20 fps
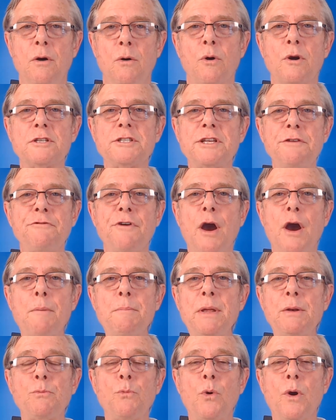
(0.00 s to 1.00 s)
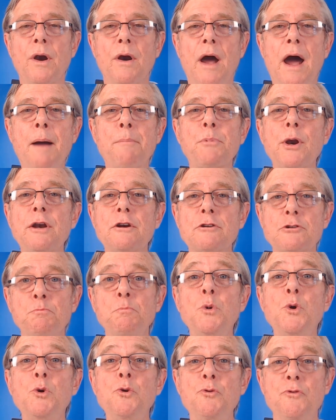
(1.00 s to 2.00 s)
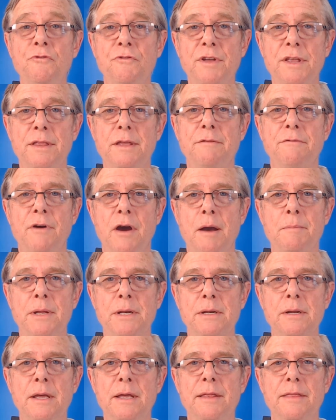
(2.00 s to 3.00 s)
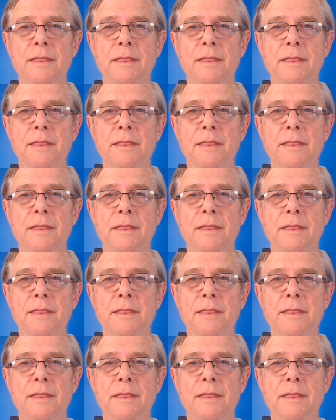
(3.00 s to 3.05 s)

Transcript: Or it's the environment where operators move in the environment.